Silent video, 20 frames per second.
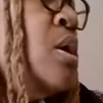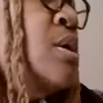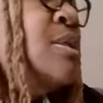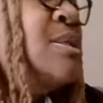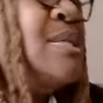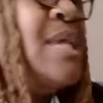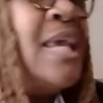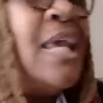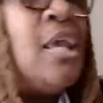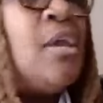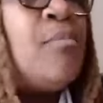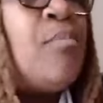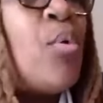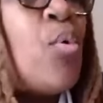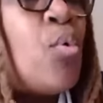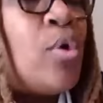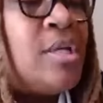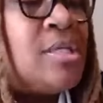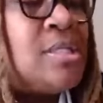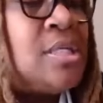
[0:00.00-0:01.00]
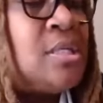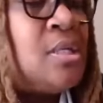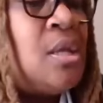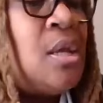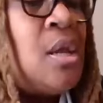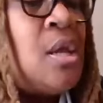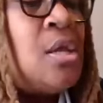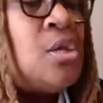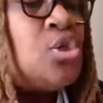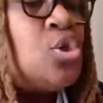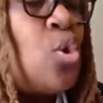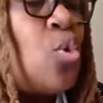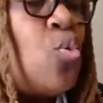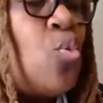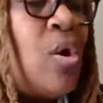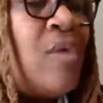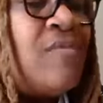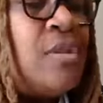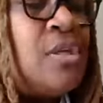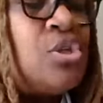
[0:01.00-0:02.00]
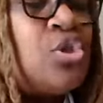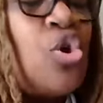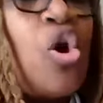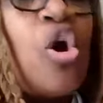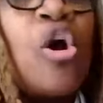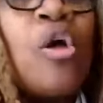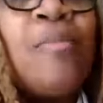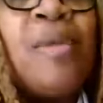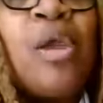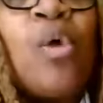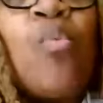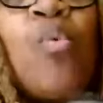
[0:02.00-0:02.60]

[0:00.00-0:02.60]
singing poison. So whoever this karmic